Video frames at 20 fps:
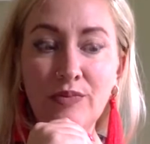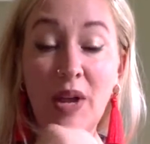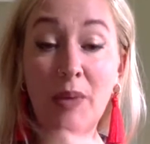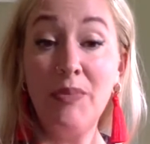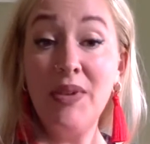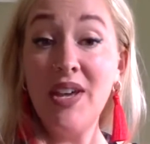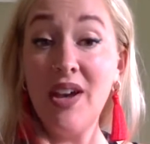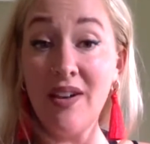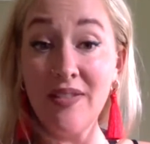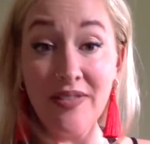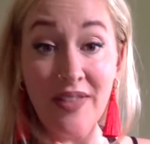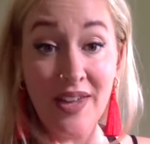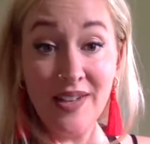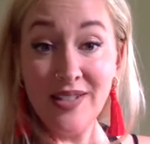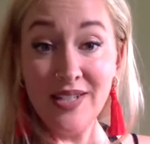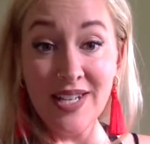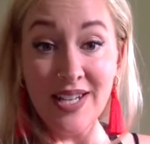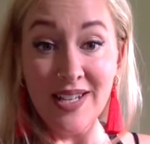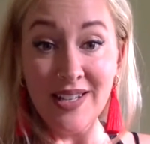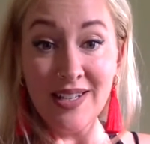be
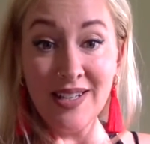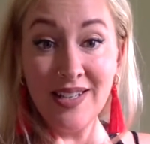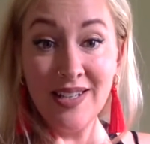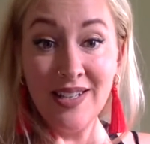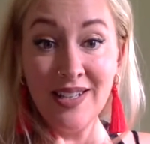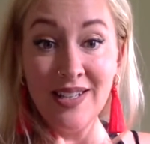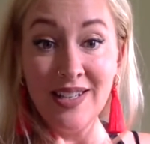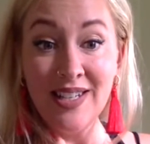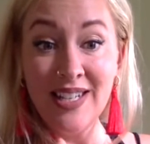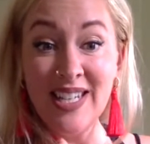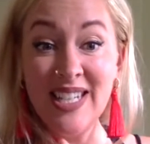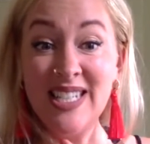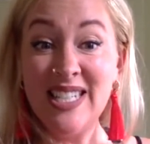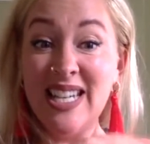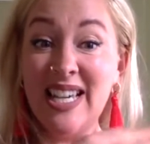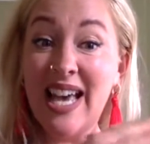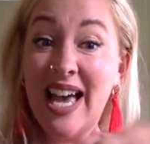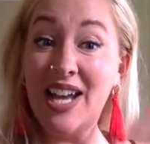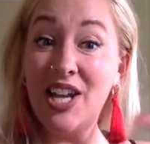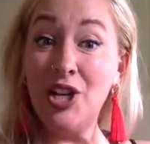authentic,
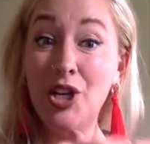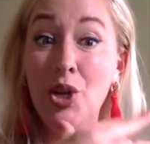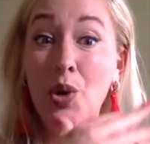to kind of